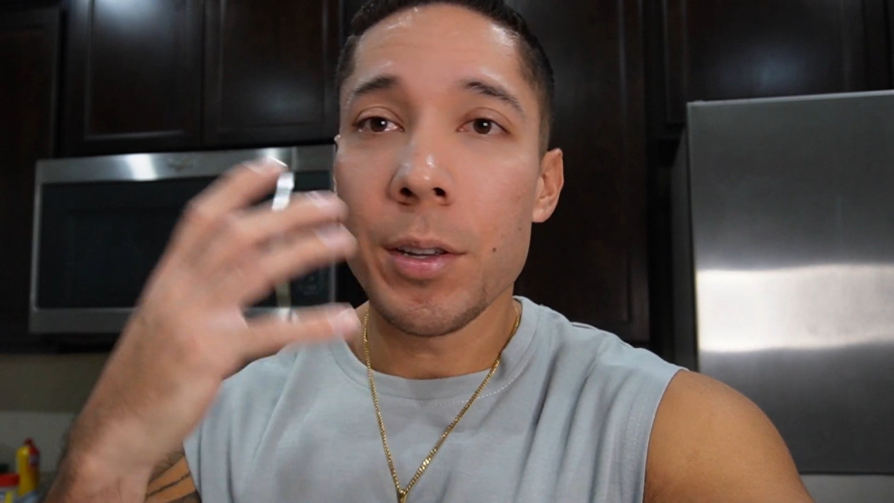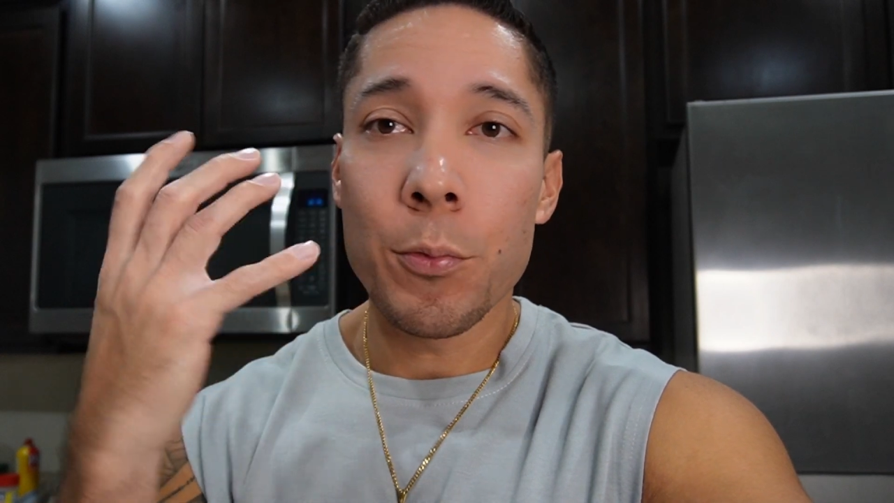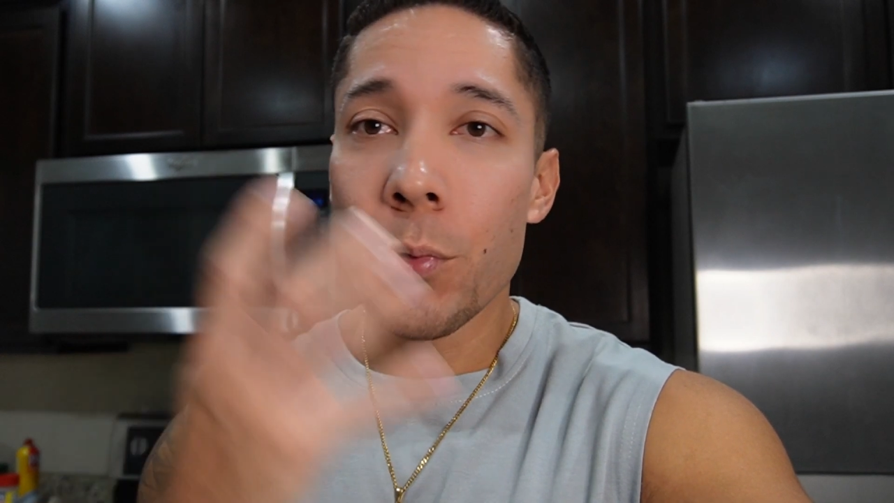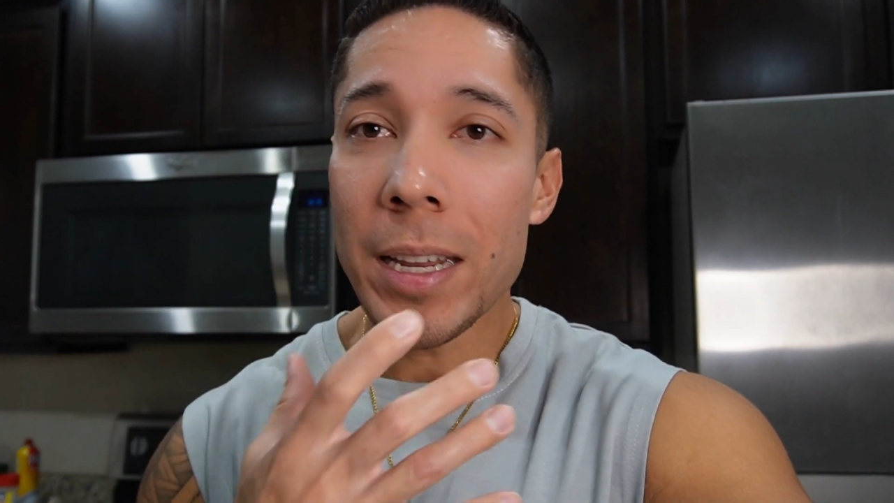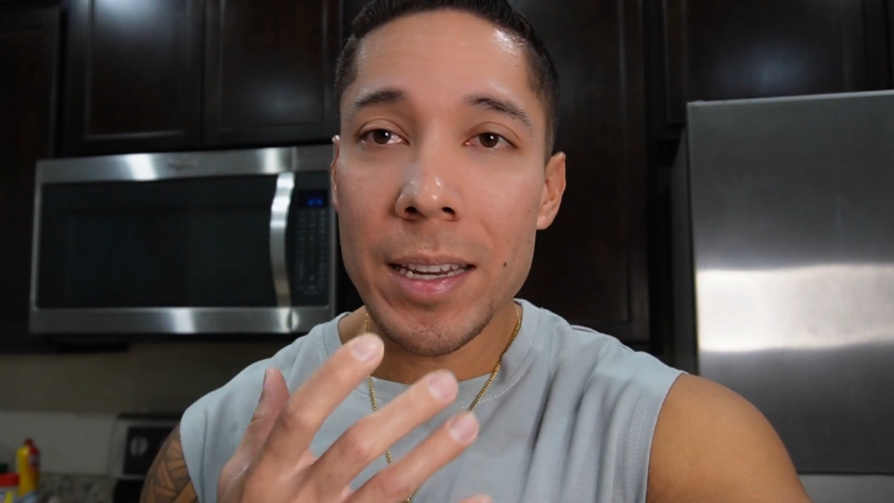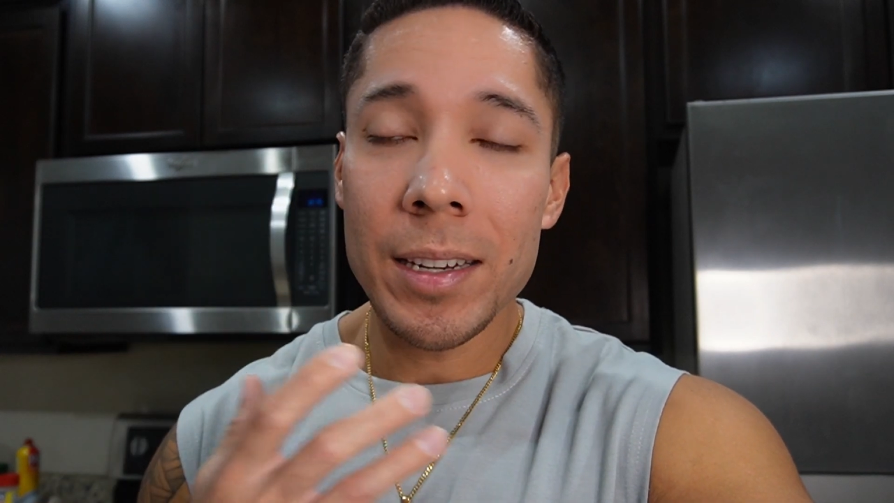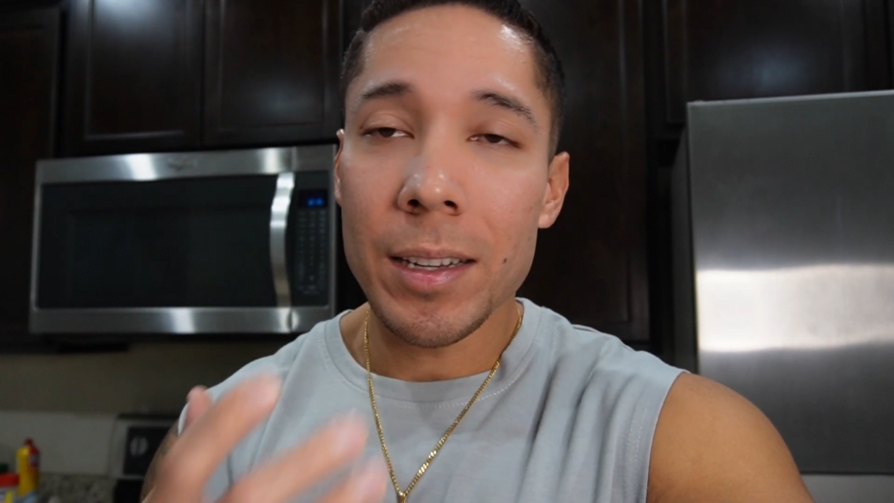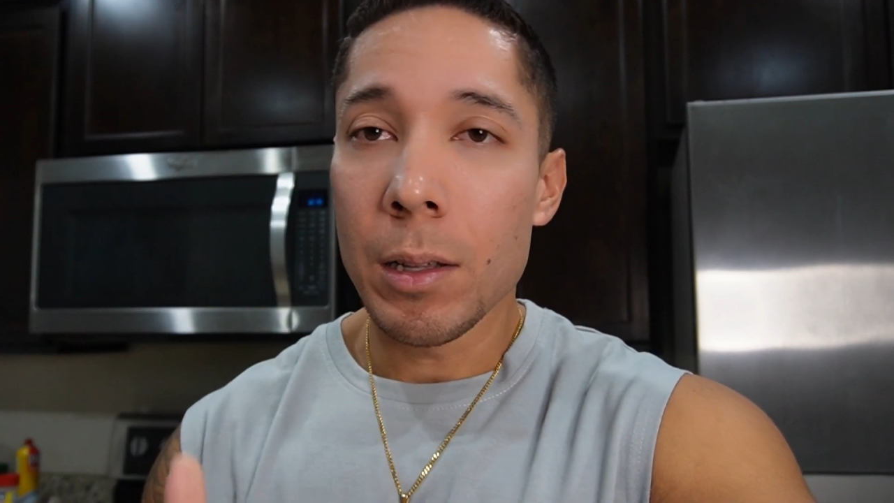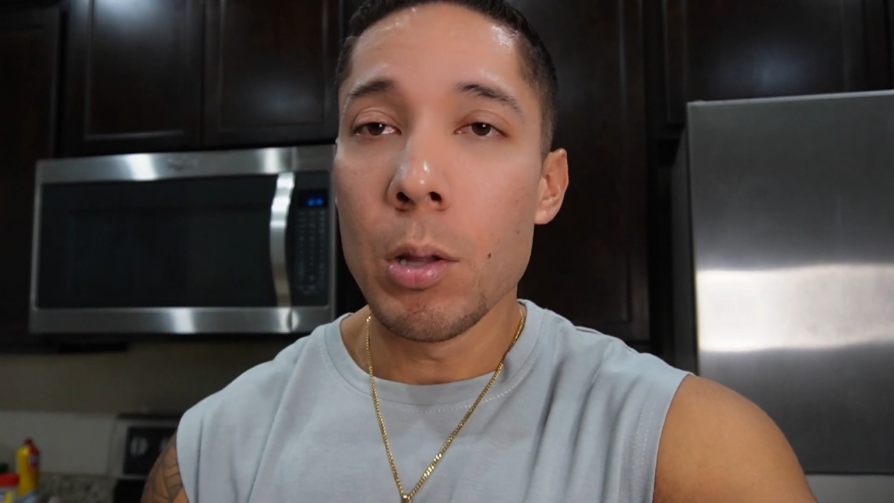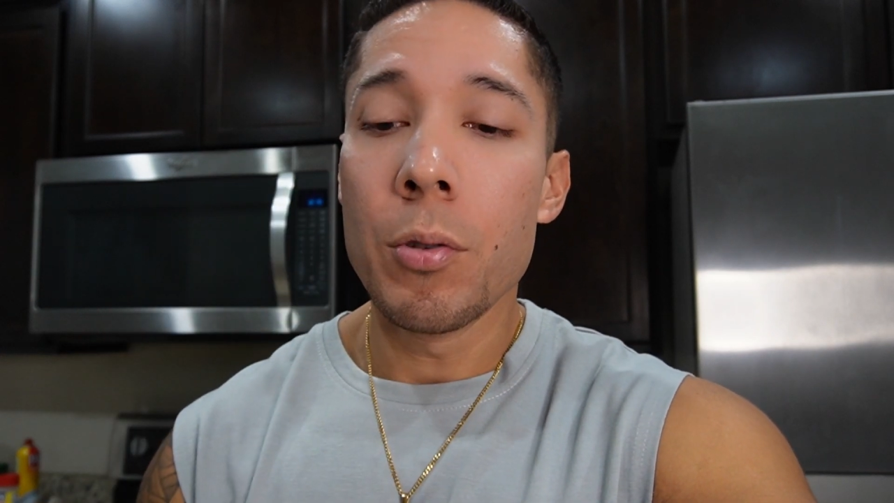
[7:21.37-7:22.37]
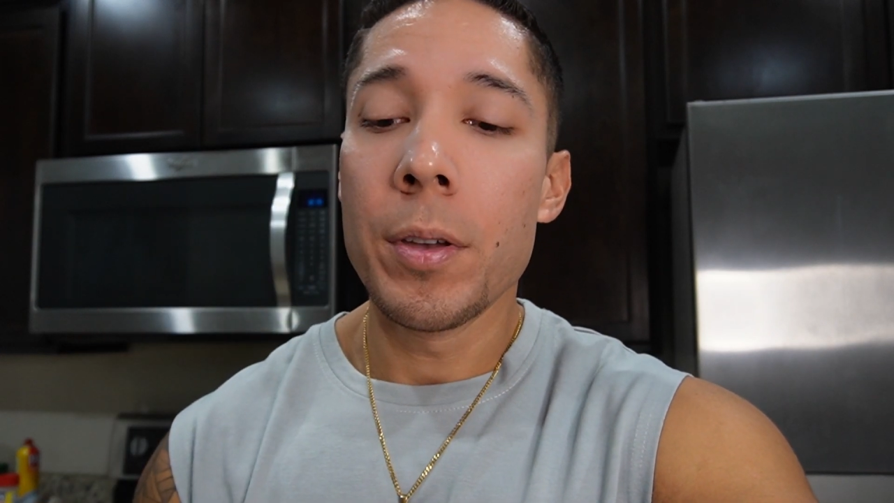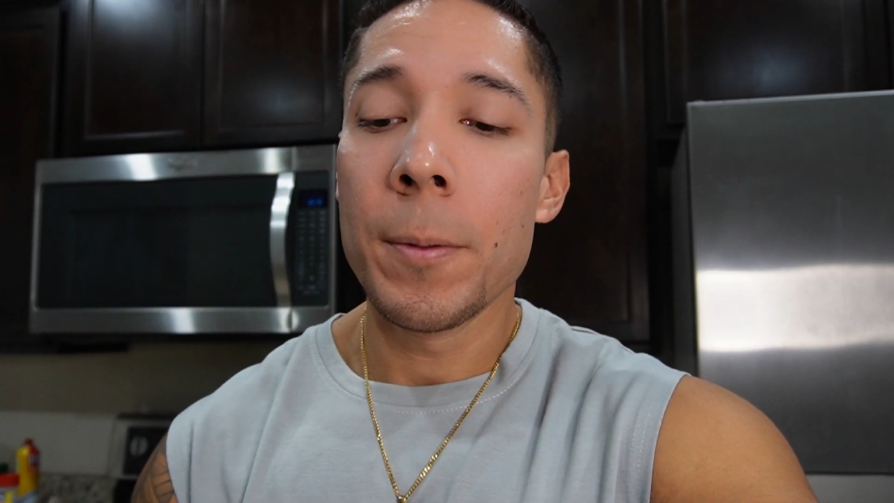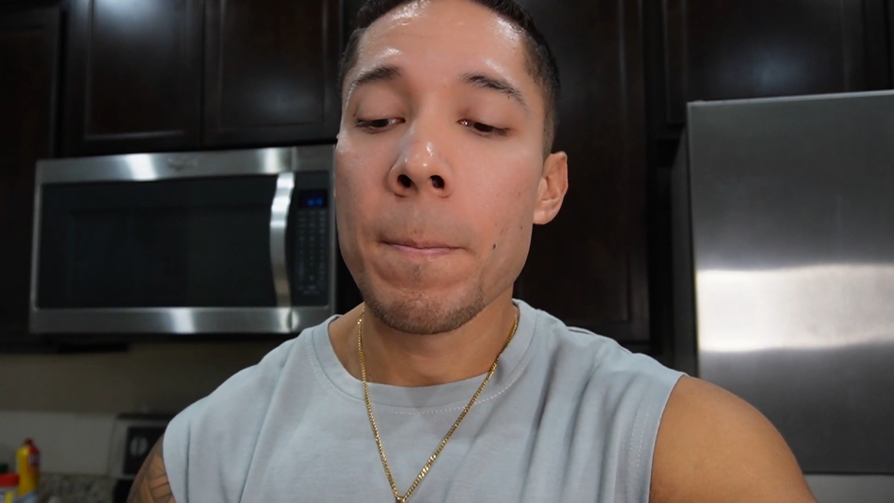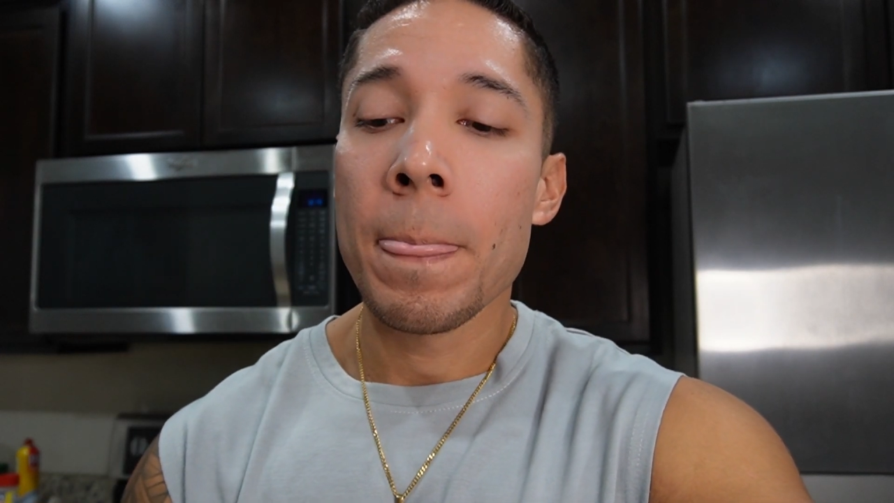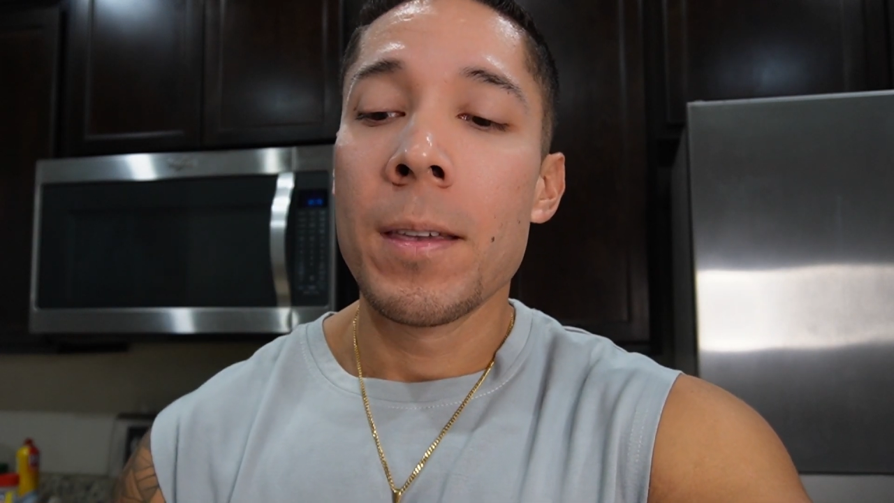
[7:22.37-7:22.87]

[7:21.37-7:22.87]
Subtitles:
like radiant and glowing.